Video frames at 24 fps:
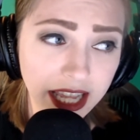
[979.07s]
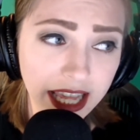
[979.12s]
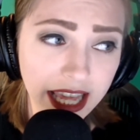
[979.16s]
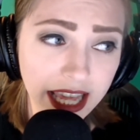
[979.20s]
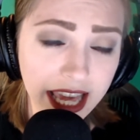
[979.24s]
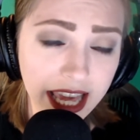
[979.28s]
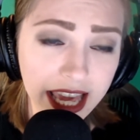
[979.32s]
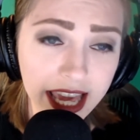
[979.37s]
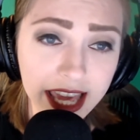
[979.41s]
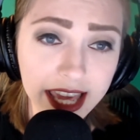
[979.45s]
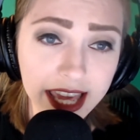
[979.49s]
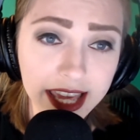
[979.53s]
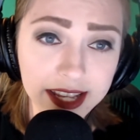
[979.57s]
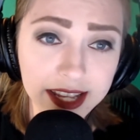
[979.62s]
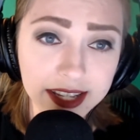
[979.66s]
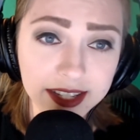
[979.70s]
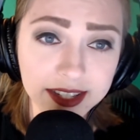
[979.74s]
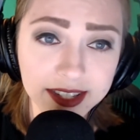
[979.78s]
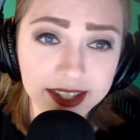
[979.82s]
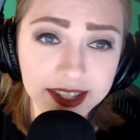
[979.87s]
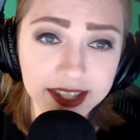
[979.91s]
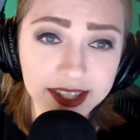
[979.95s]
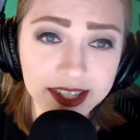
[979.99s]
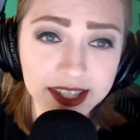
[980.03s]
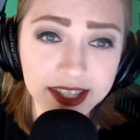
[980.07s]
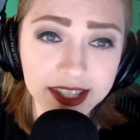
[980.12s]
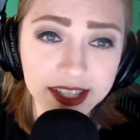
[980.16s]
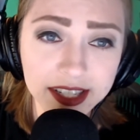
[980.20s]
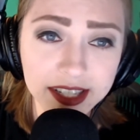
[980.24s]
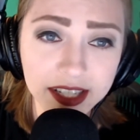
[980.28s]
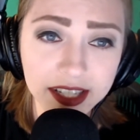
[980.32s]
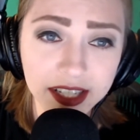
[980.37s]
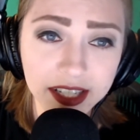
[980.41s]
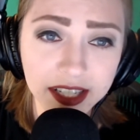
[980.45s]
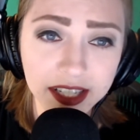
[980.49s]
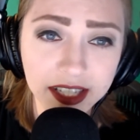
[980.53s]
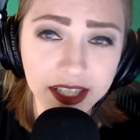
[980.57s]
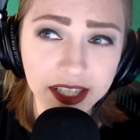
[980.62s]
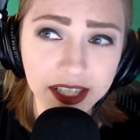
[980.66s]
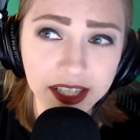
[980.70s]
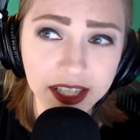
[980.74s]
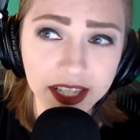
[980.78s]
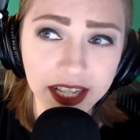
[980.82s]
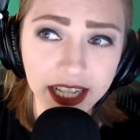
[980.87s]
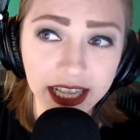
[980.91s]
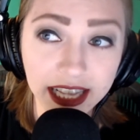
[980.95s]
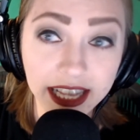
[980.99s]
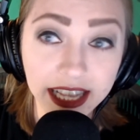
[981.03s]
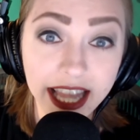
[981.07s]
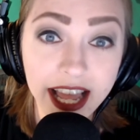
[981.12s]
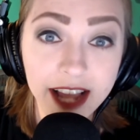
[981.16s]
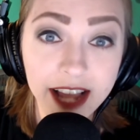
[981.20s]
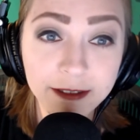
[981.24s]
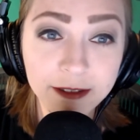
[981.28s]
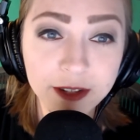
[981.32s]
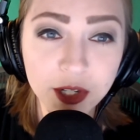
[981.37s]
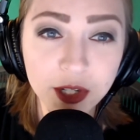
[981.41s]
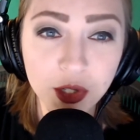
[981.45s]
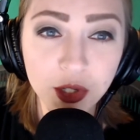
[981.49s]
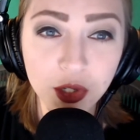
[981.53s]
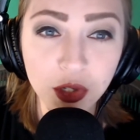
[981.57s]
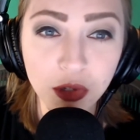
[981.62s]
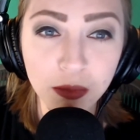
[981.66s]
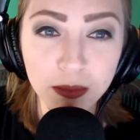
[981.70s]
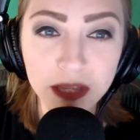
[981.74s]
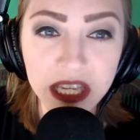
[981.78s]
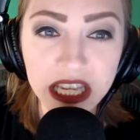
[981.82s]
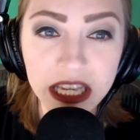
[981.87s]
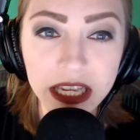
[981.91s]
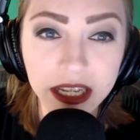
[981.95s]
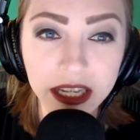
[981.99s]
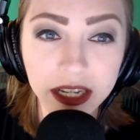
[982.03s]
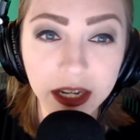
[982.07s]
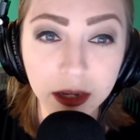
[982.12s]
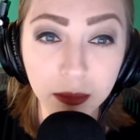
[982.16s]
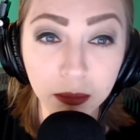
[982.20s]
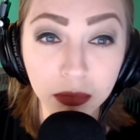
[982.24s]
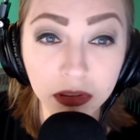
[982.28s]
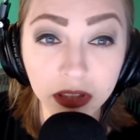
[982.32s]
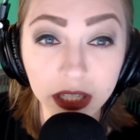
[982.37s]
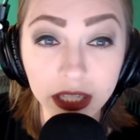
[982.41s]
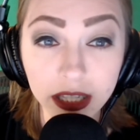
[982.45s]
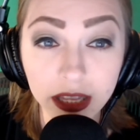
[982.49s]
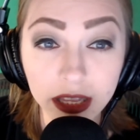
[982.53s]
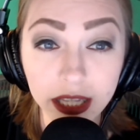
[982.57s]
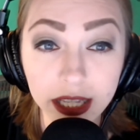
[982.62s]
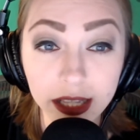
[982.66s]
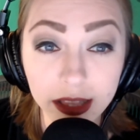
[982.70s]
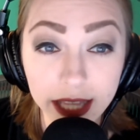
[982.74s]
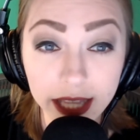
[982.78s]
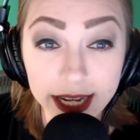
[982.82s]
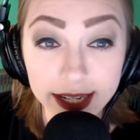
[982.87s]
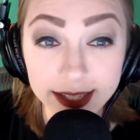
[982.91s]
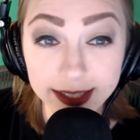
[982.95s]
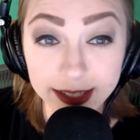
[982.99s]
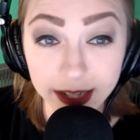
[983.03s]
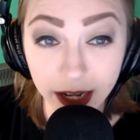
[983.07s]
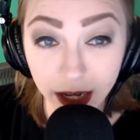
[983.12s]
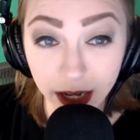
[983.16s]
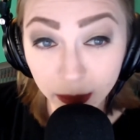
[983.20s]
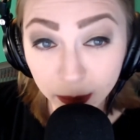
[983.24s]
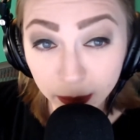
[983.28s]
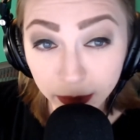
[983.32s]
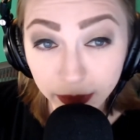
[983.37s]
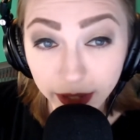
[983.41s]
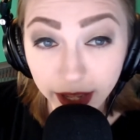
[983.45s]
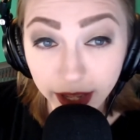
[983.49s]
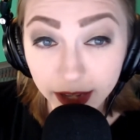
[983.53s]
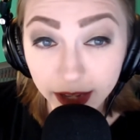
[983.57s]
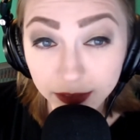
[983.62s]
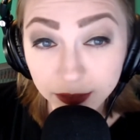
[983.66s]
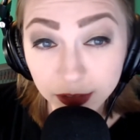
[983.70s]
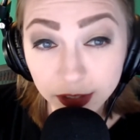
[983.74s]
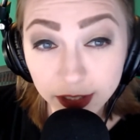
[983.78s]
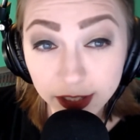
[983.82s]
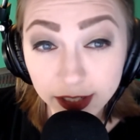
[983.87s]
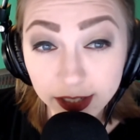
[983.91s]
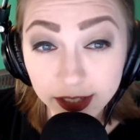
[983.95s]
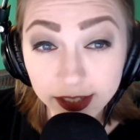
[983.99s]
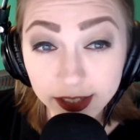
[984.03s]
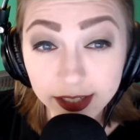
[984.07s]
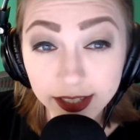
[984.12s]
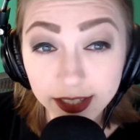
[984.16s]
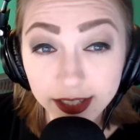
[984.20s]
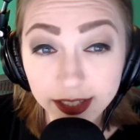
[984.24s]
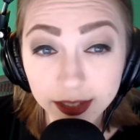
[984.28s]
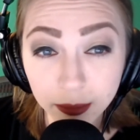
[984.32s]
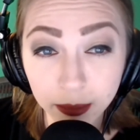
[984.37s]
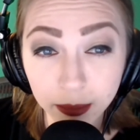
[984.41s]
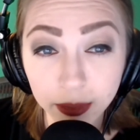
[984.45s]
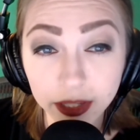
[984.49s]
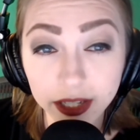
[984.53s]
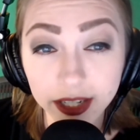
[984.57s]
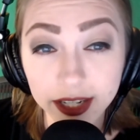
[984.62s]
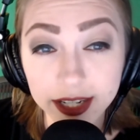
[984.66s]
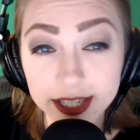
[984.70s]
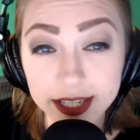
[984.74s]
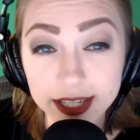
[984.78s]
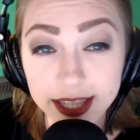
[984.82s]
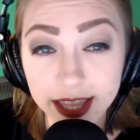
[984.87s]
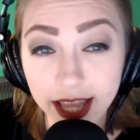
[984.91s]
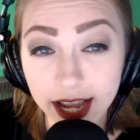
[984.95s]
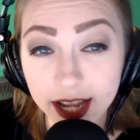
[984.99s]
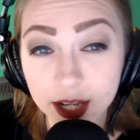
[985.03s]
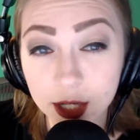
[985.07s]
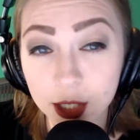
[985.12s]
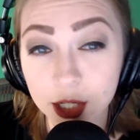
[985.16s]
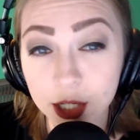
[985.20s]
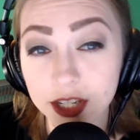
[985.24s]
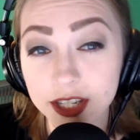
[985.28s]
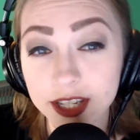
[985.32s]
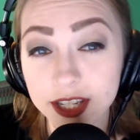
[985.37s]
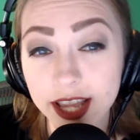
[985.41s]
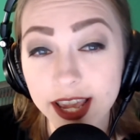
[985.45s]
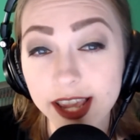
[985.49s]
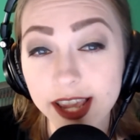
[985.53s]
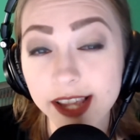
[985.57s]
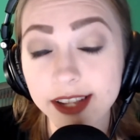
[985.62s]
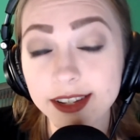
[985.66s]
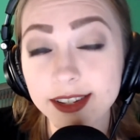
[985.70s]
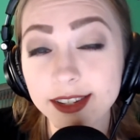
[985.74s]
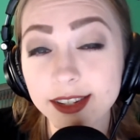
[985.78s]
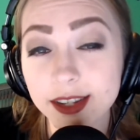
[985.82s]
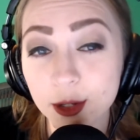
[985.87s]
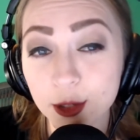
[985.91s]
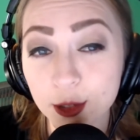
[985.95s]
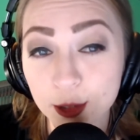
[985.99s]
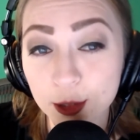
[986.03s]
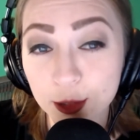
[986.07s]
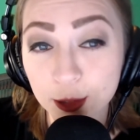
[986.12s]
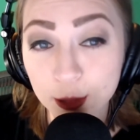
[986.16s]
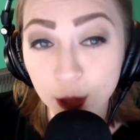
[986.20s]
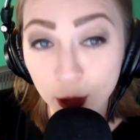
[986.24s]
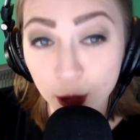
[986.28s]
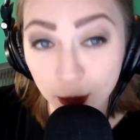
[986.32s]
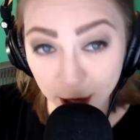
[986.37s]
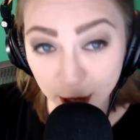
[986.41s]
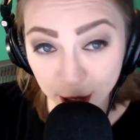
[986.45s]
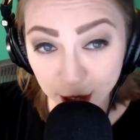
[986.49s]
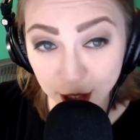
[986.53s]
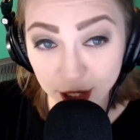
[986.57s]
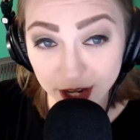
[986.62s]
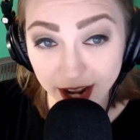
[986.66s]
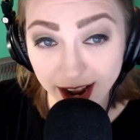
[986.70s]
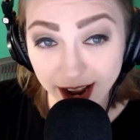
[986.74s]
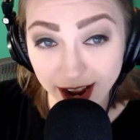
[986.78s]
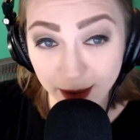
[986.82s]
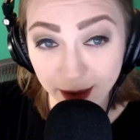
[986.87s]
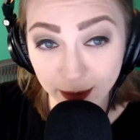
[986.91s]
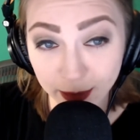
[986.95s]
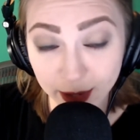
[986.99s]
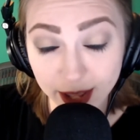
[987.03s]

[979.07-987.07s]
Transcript: is left to be completely laced up ever, because that just takes so much time.